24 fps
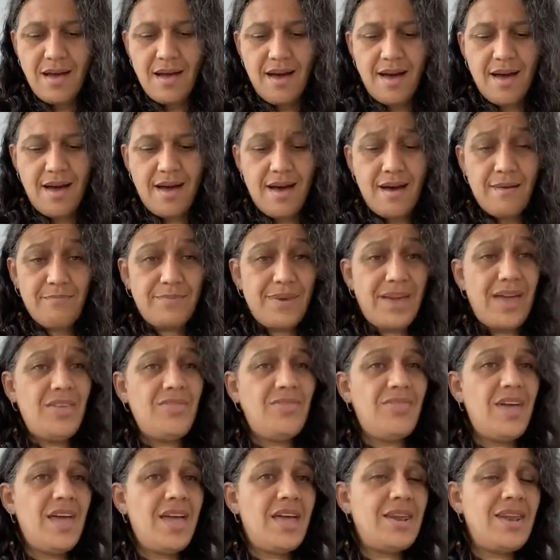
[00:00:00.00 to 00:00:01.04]

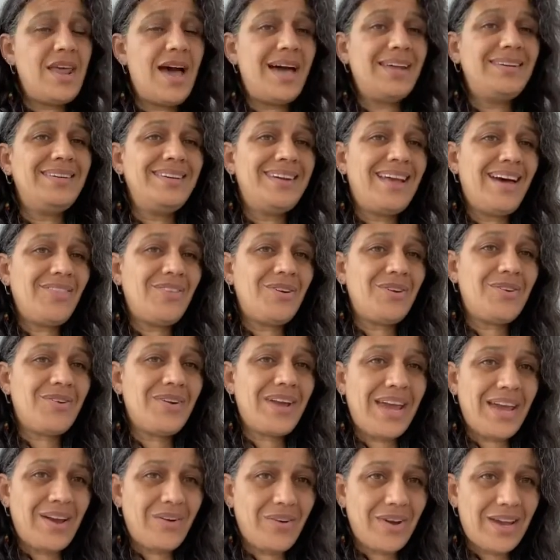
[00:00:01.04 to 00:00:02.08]
And then another
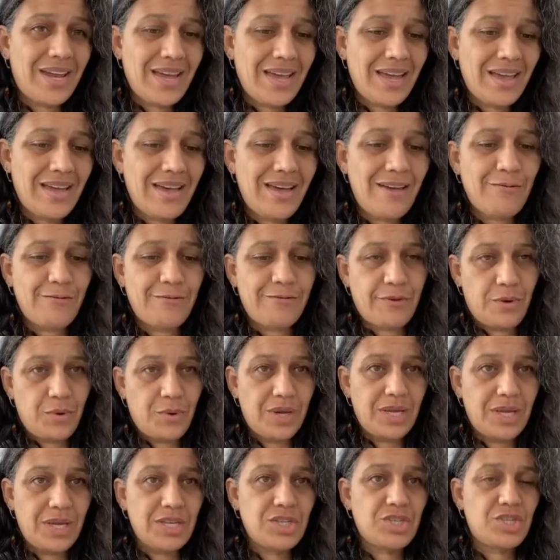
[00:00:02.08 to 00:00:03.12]
area of
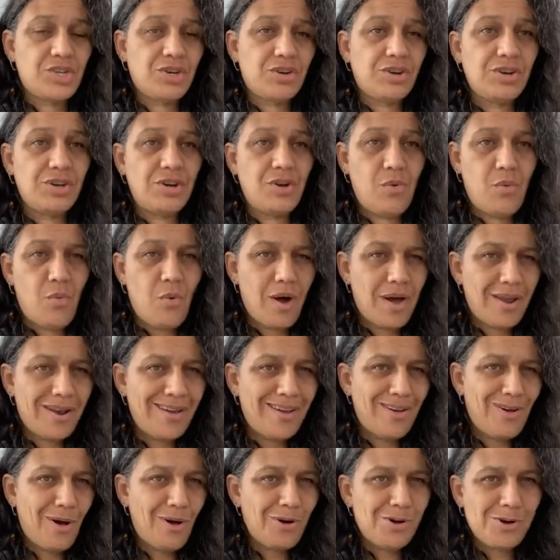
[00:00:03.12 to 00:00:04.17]
focus you're going to want
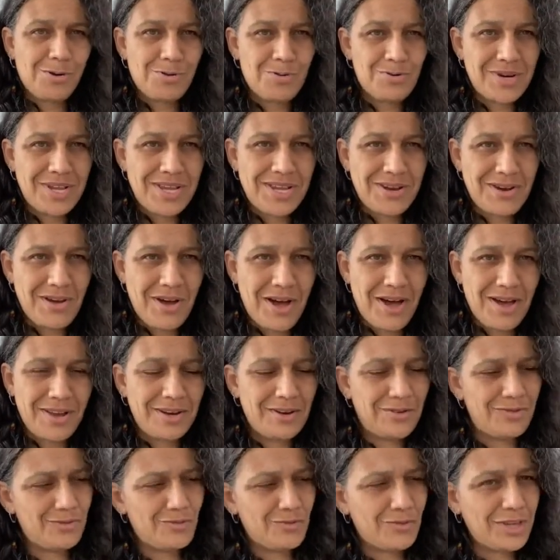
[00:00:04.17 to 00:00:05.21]
to hone in on
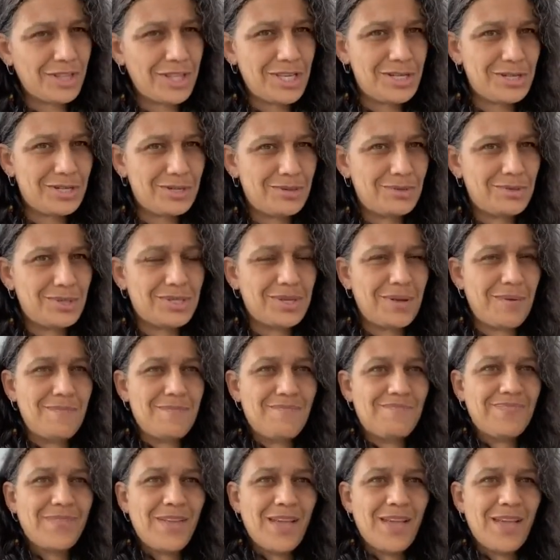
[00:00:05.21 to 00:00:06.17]
and really do some